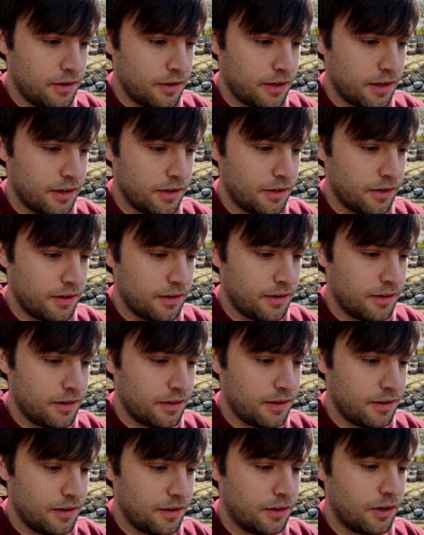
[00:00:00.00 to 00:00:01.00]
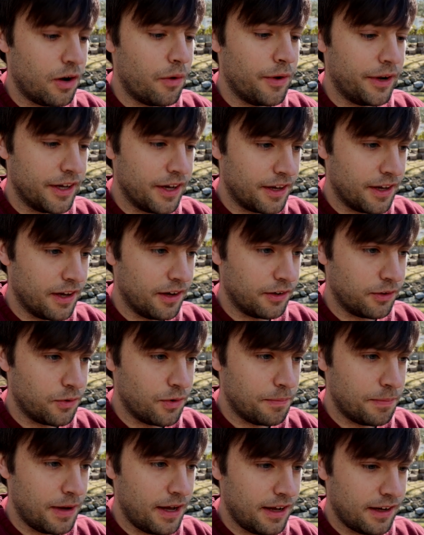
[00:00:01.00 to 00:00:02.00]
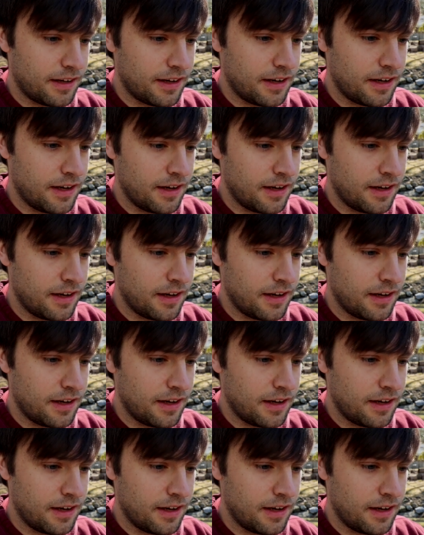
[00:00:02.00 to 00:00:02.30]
Okay. Going again. Quebec.